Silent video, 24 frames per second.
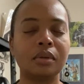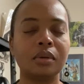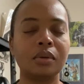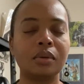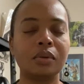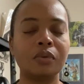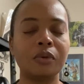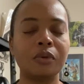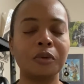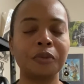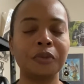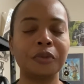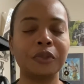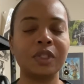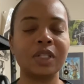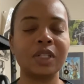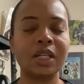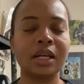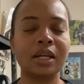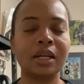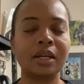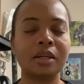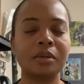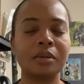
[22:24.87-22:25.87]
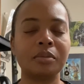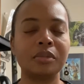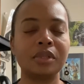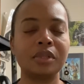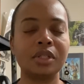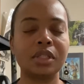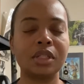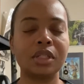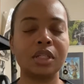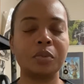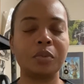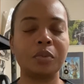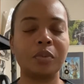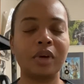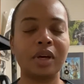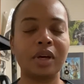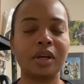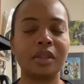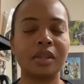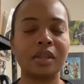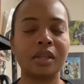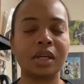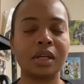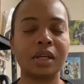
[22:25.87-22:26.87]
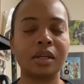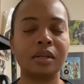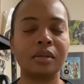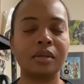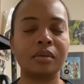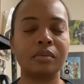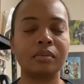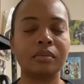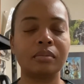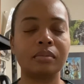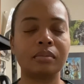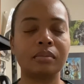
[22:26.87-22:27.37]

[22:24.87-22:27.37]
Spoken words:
One more time, deep breath in